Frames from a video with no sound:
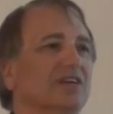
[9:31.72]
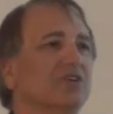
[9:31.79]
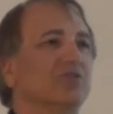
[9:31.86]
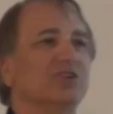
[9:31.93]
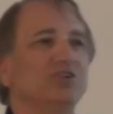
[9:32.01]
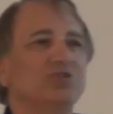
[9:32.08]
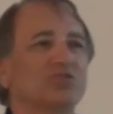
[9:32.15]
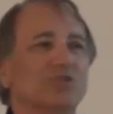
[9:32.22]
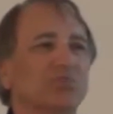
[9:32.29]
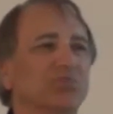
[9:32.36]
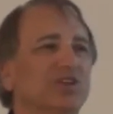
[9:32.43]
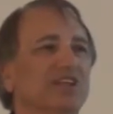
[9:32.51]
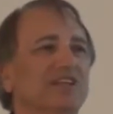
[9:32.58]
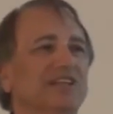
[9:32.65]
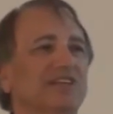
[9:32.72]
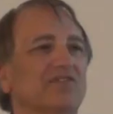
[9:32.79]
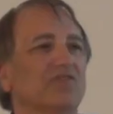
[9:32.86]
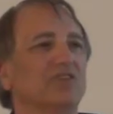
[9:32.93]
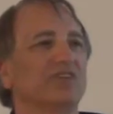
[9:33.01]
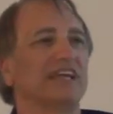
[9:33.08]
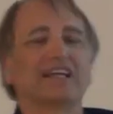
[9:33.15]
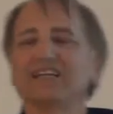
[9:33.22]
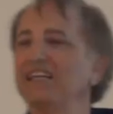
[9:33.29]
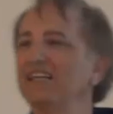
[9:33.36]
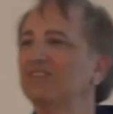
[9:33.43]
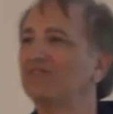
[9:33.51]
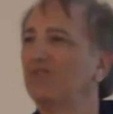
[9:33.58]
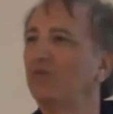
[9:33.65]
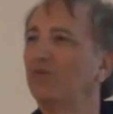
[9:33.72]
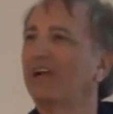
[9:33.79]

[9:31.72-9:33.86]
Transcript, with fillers: You can use completely different techniques for